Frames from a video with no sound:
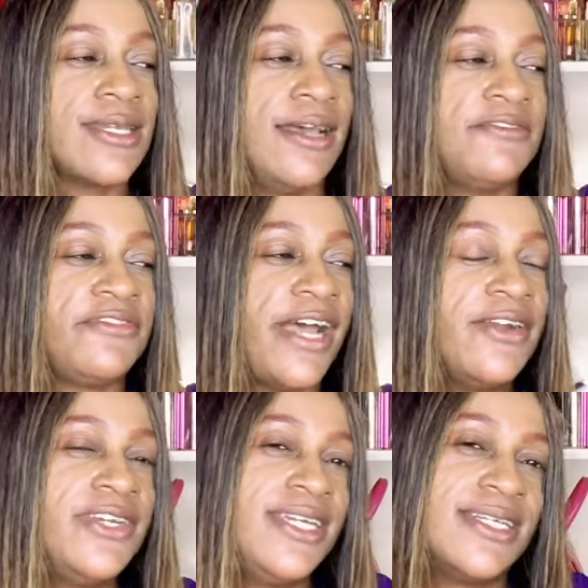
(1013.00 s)
a
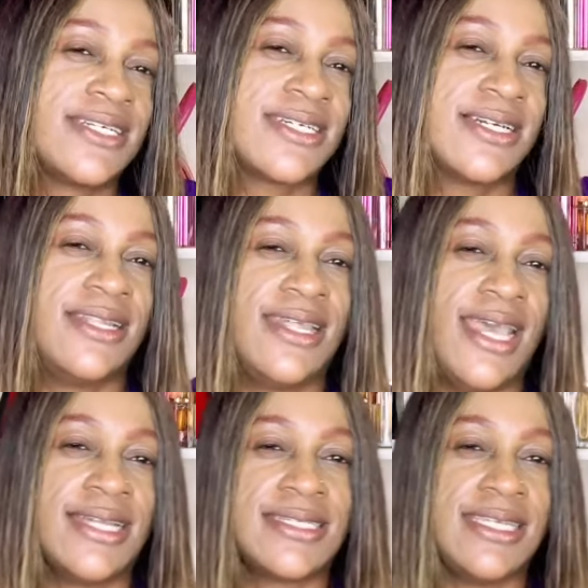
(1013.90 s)
variant
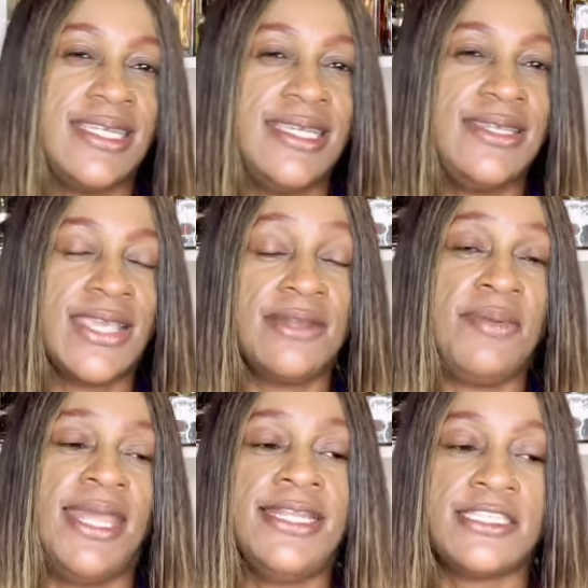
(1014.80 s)
that you can
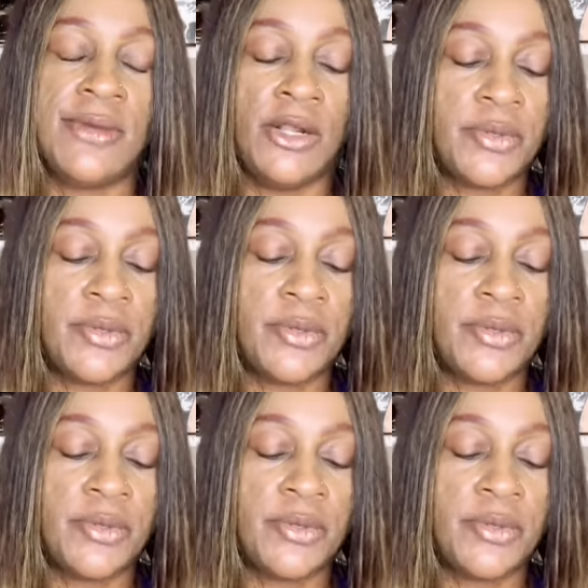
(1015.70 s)
barely smell,